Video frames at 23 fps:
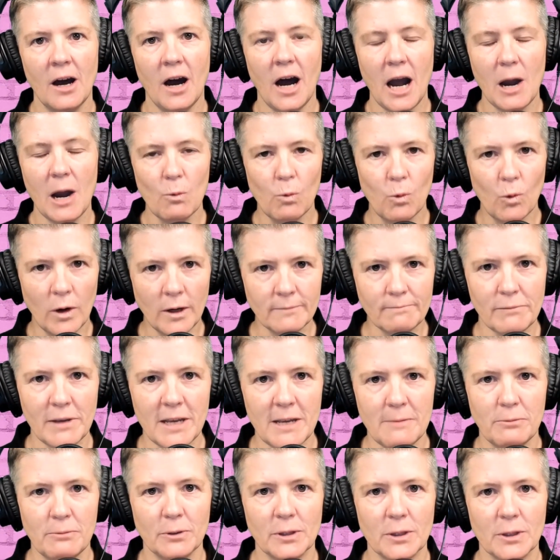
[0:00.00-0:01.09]
I want
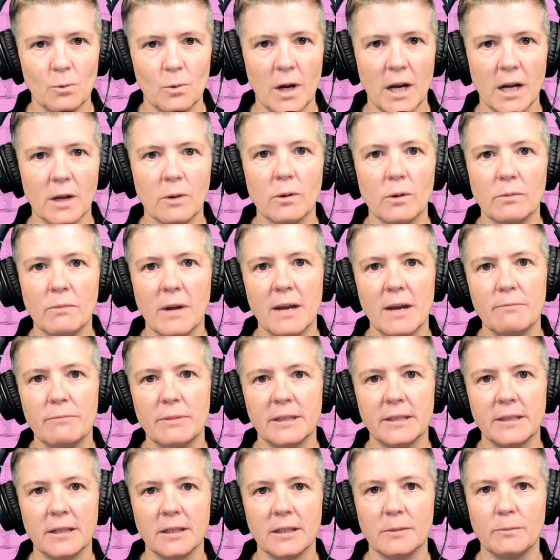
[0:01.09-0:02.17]
people to work with my
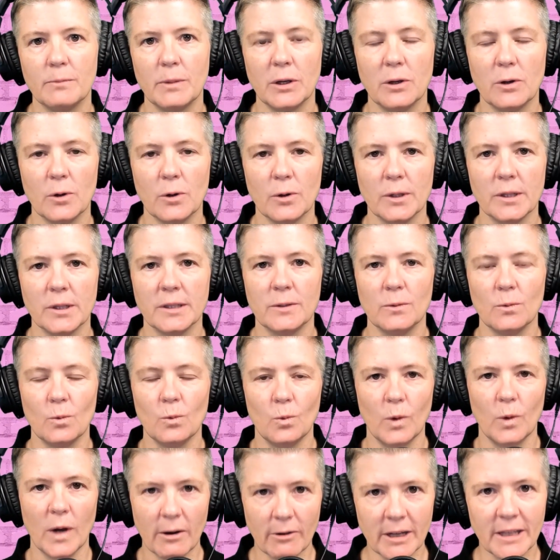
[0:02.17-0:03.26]
business because
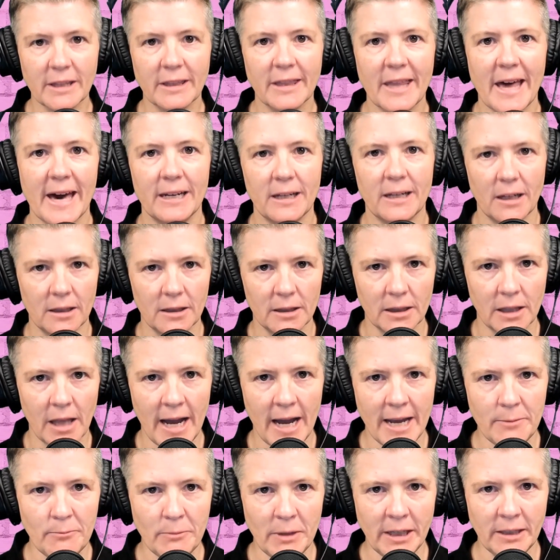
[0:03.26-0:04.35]
we're in that
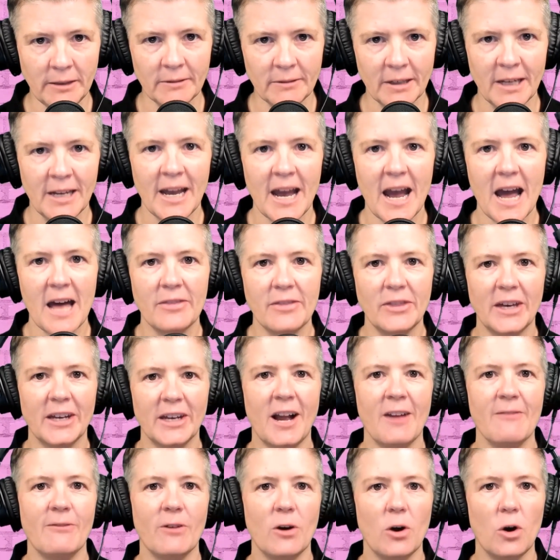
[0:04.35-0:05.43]
alignment and that
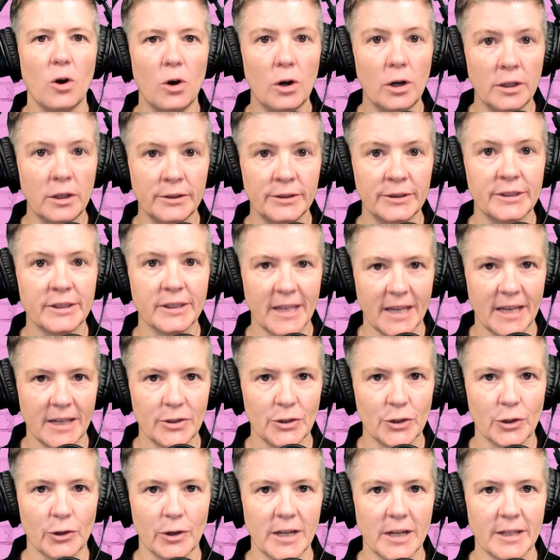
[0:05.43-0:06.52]
I've earned their
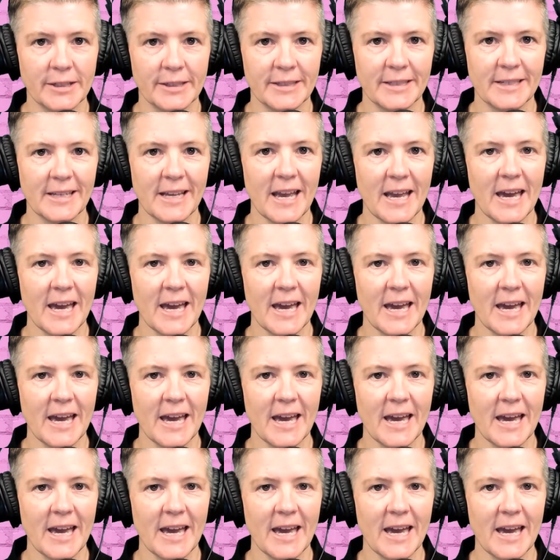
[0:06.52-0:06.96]
trust,